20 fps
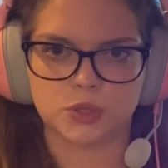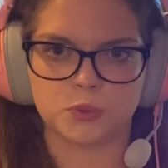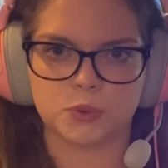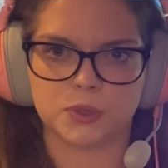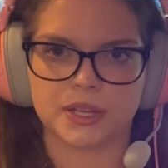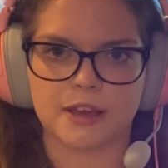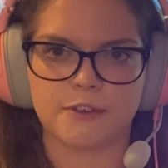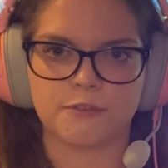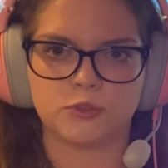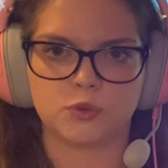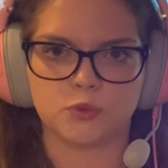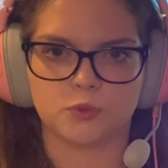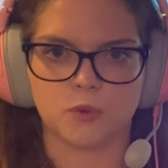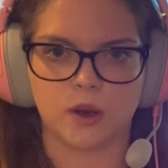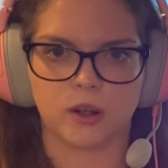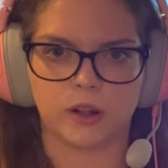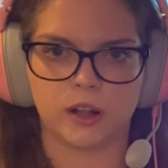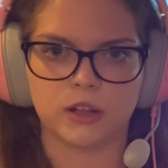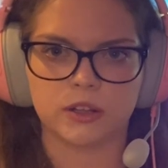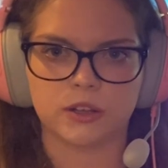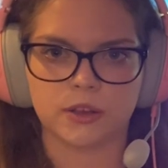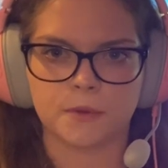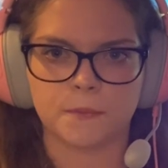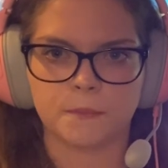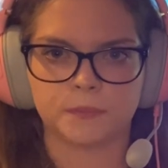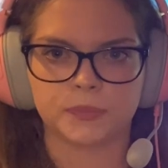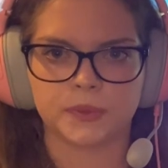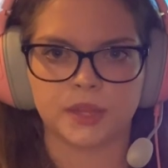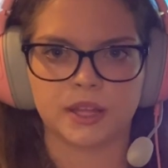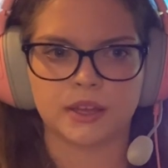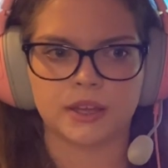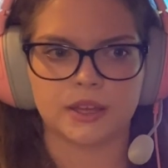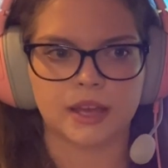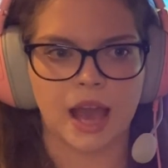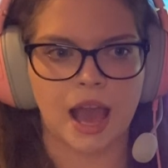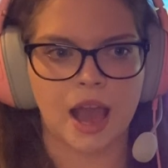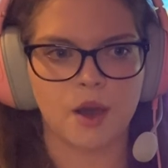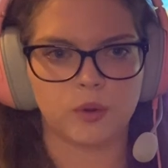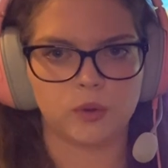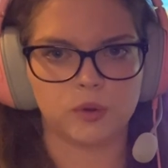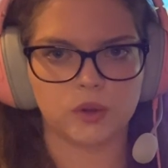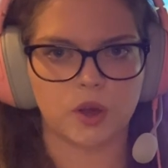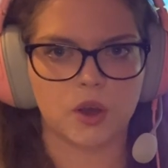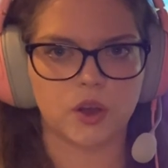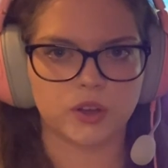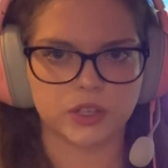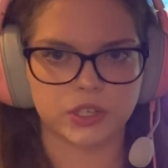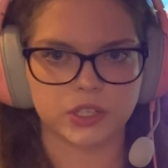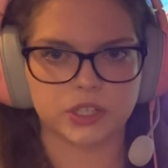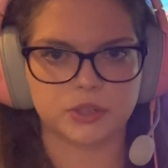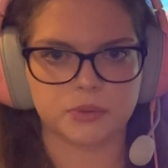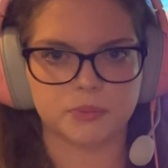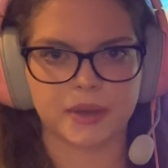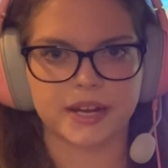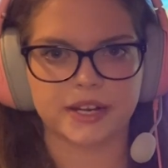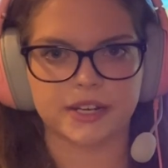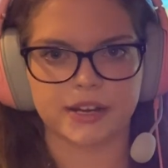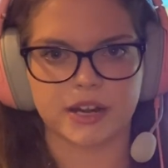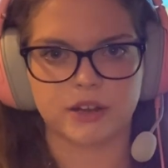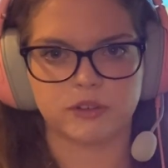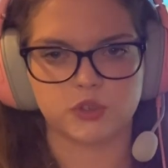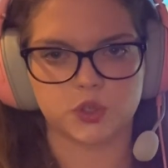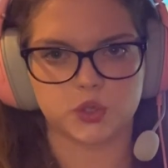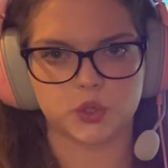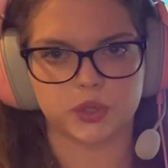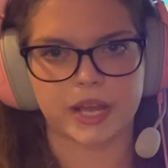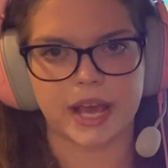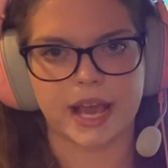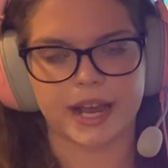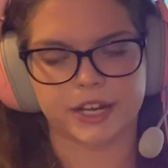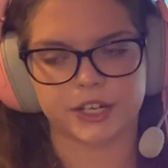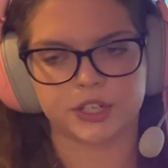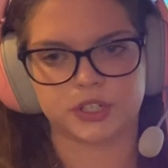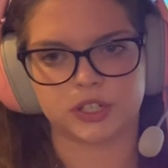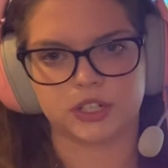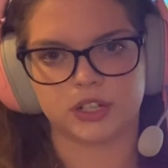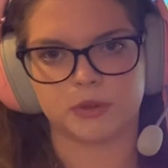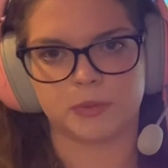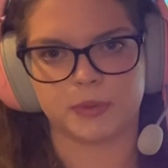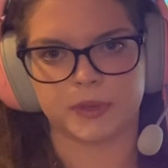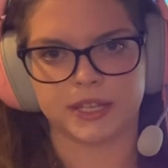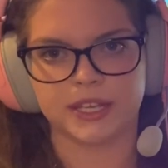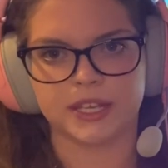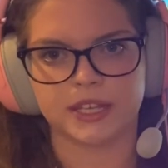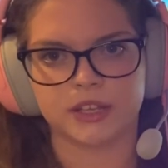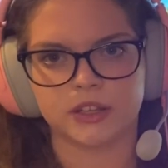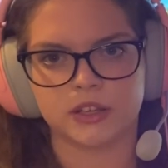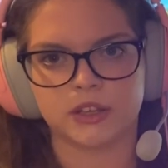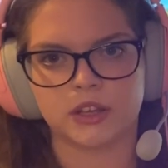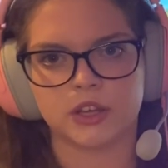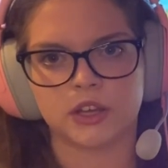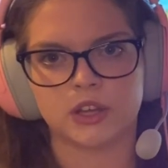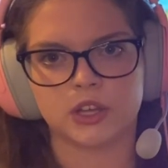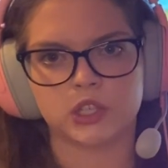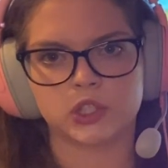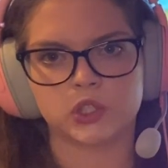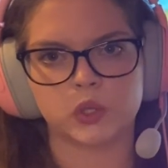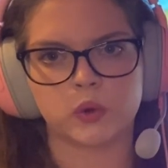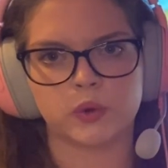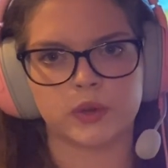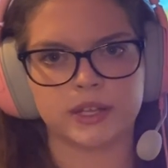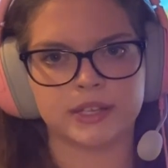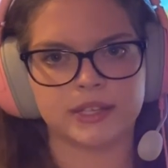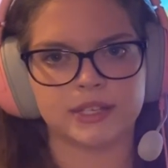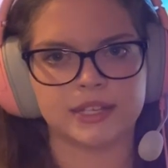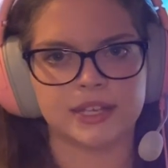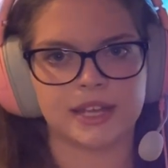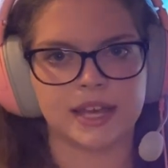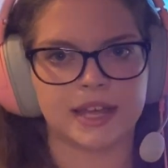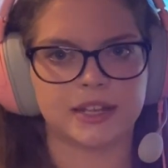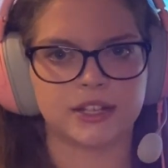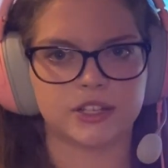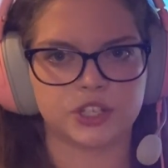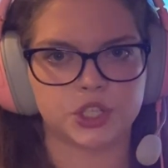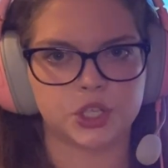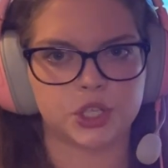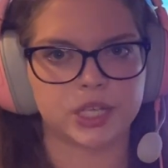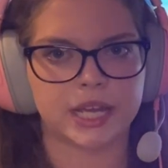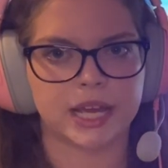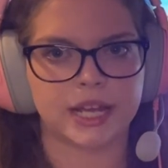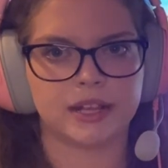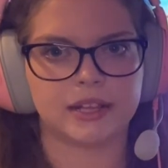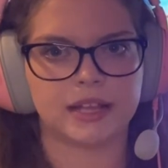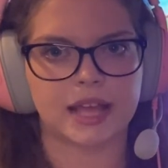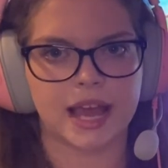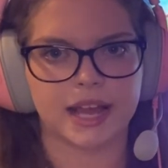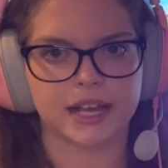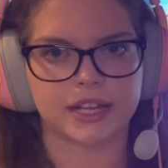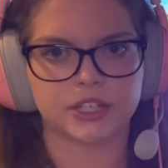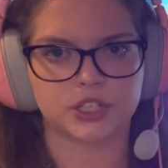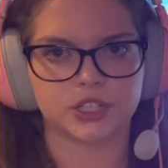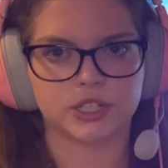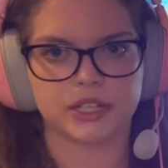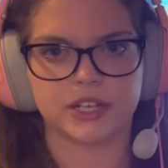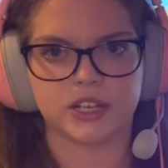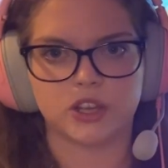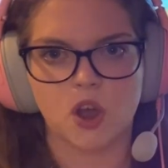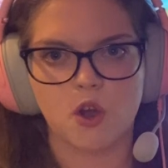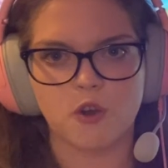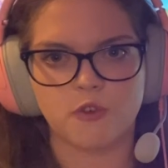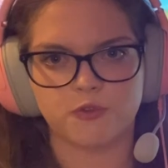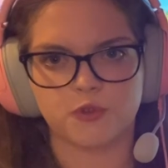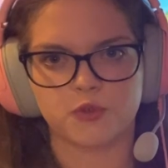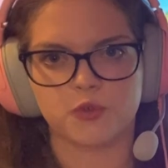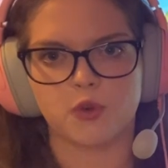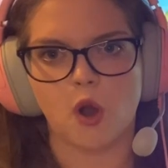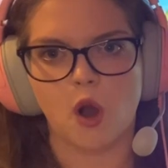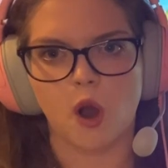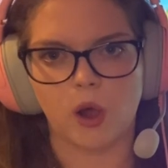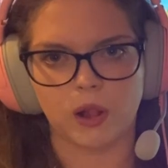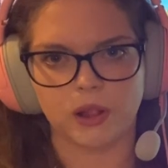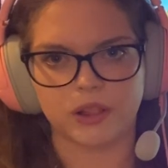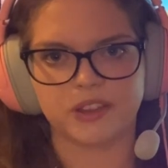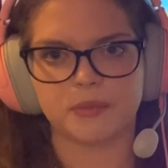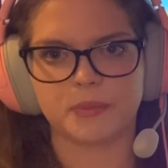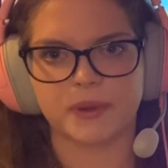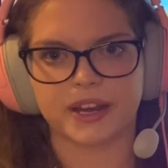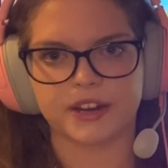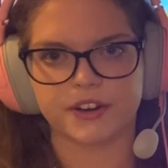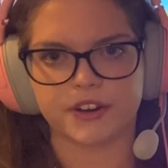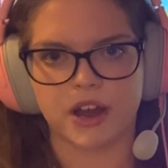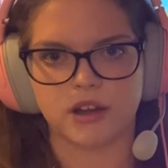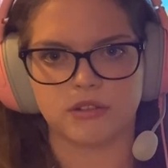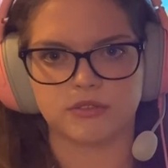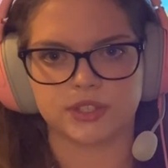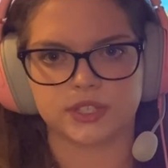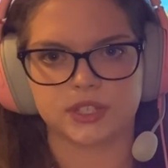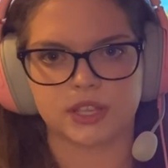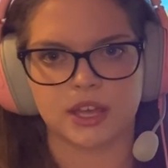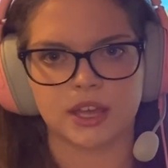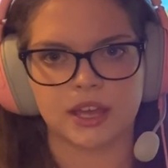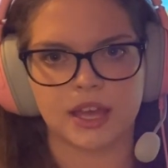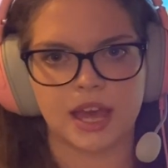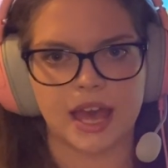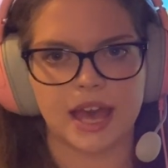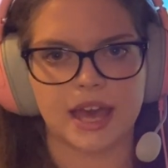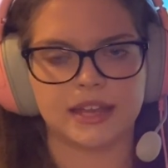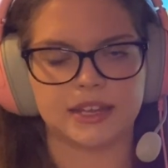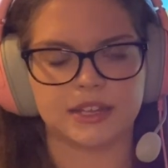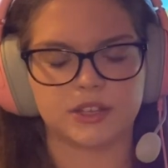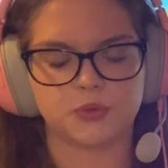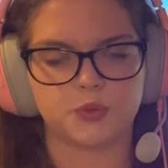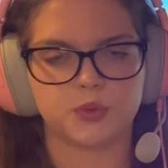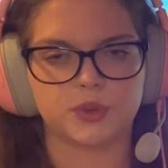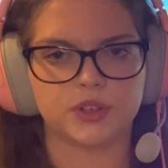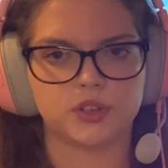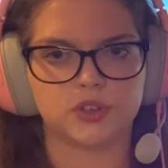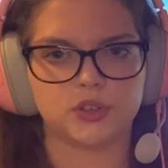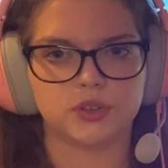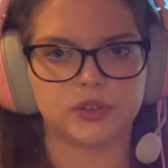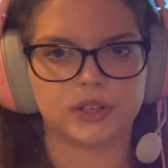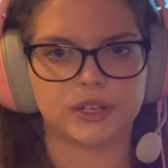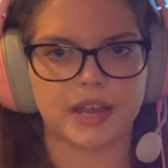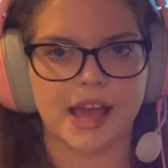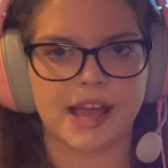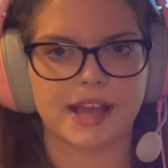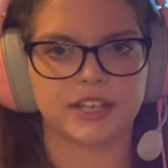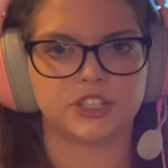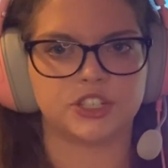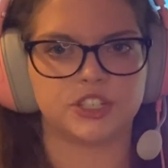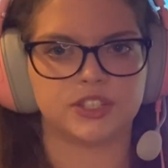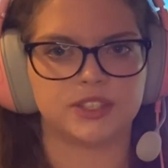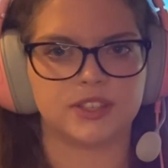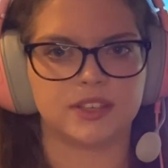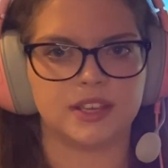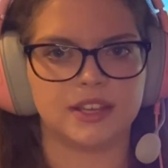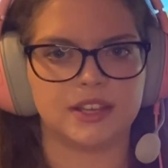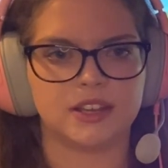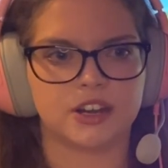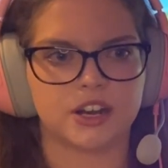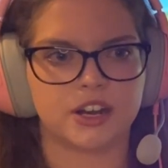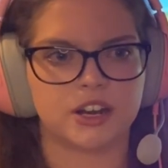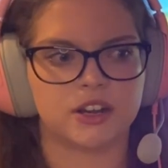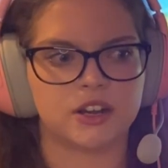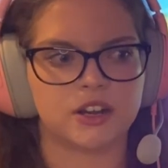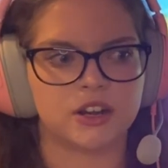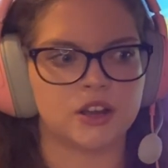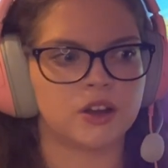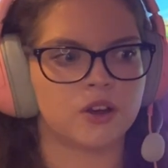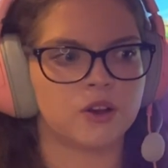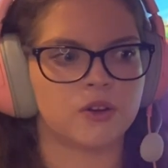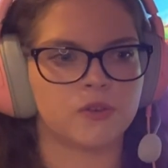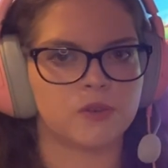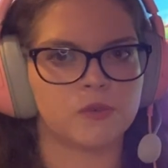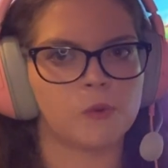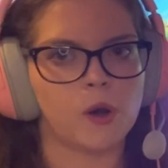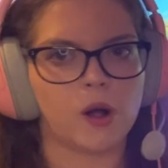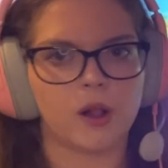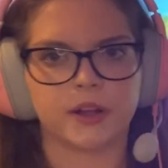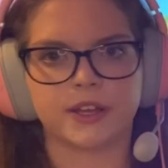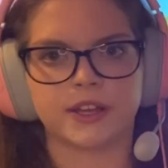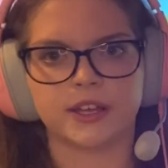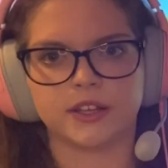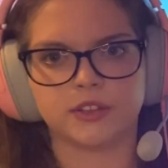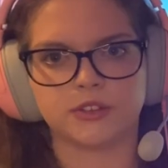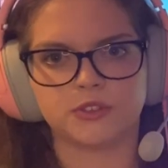would have to walk, how long the background should actually be. So in the end, she can actually go through all the backgrounds and it wouldn't look like she's either walking